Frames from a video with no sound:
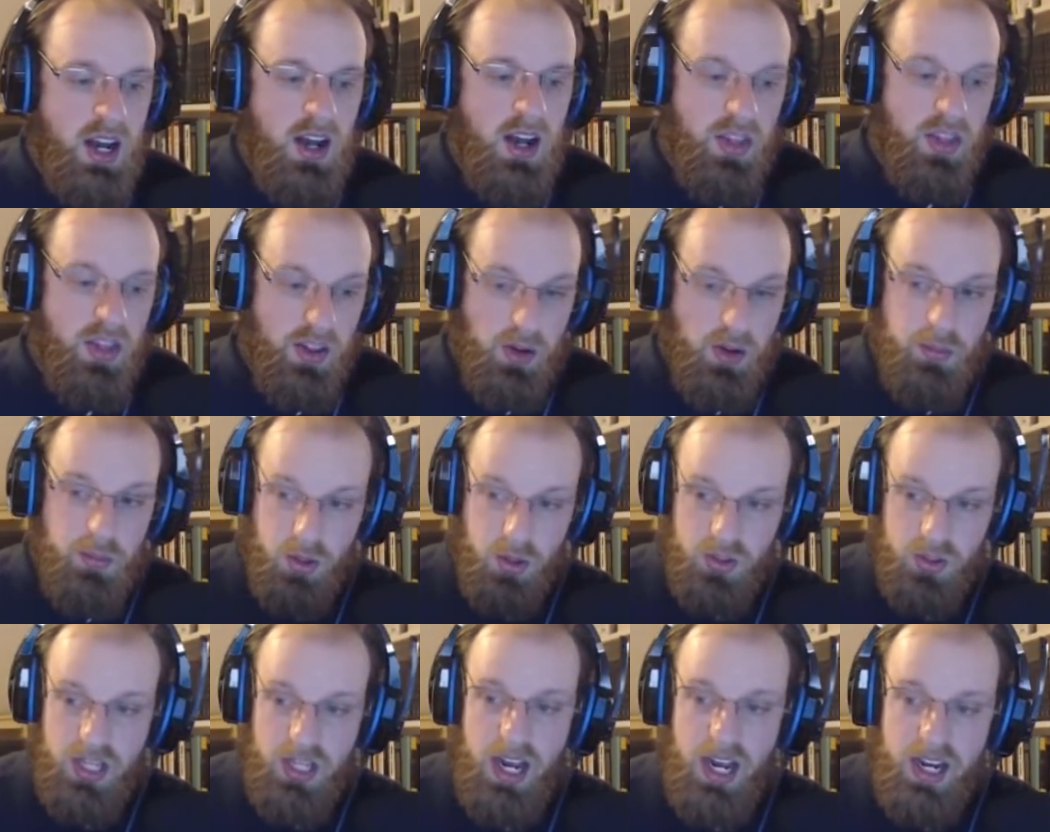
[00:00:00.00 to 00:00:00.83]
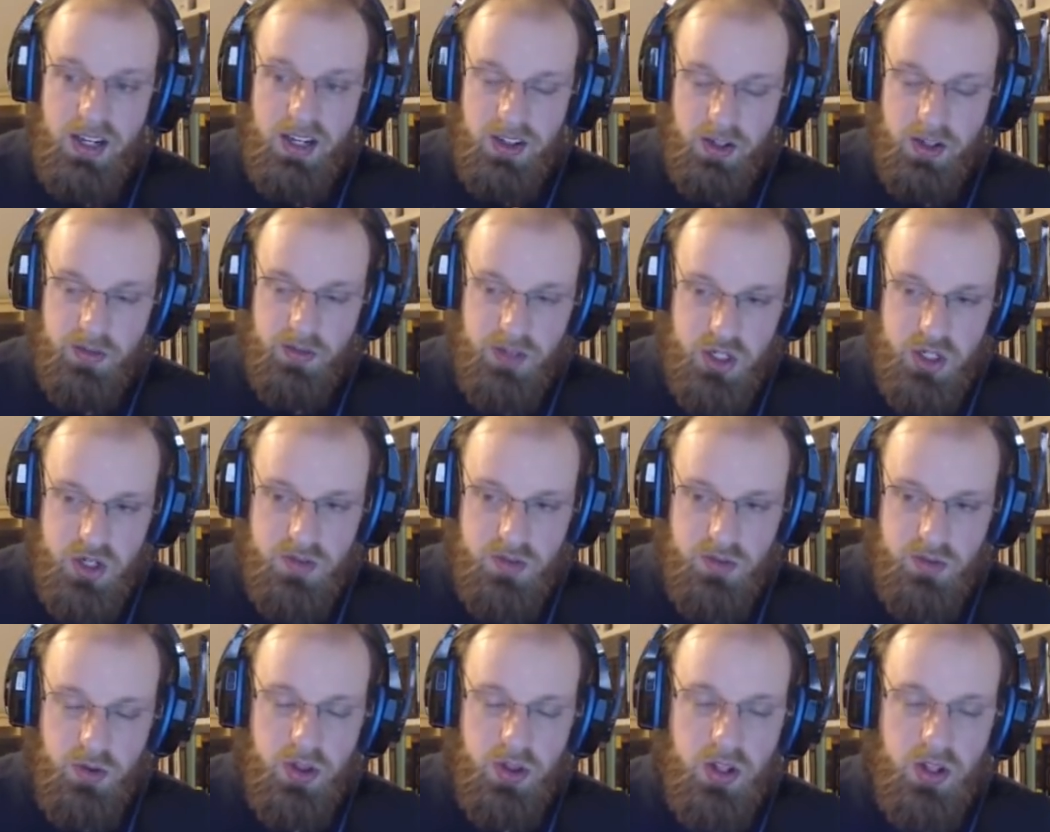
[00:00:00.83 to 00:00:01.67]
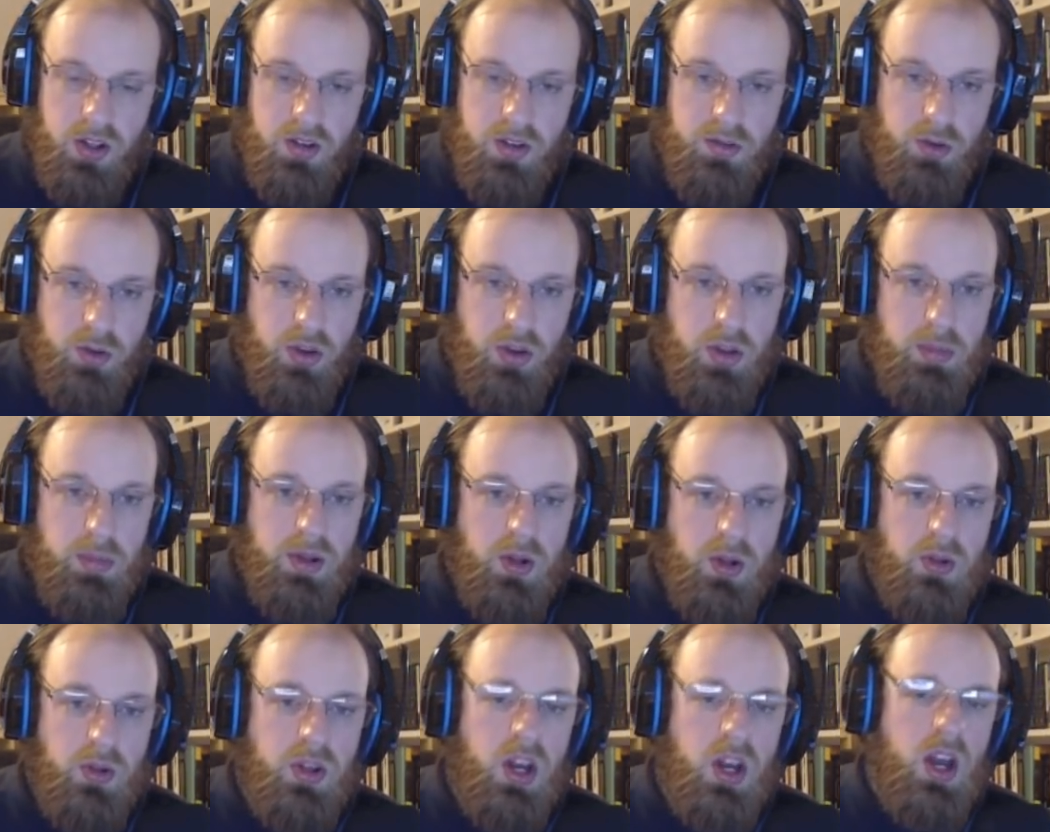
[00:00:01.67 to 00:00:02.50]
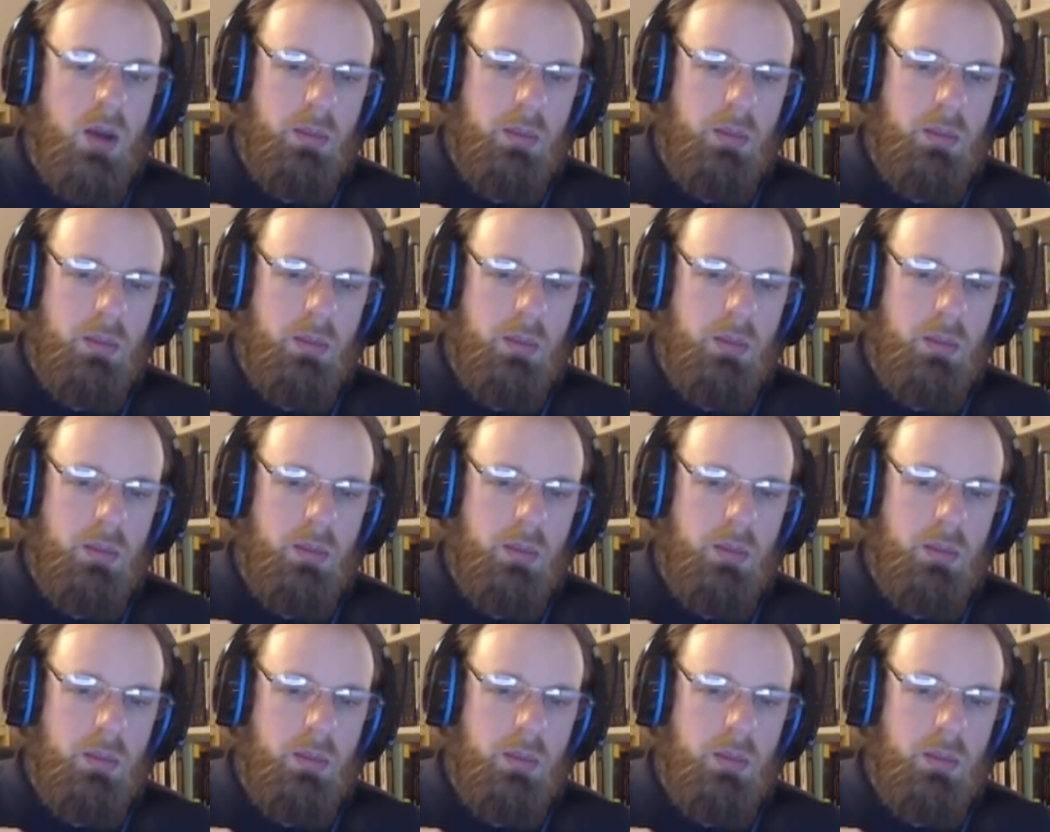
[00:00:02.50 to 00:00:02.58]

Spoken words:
their build guide and their vision for the build,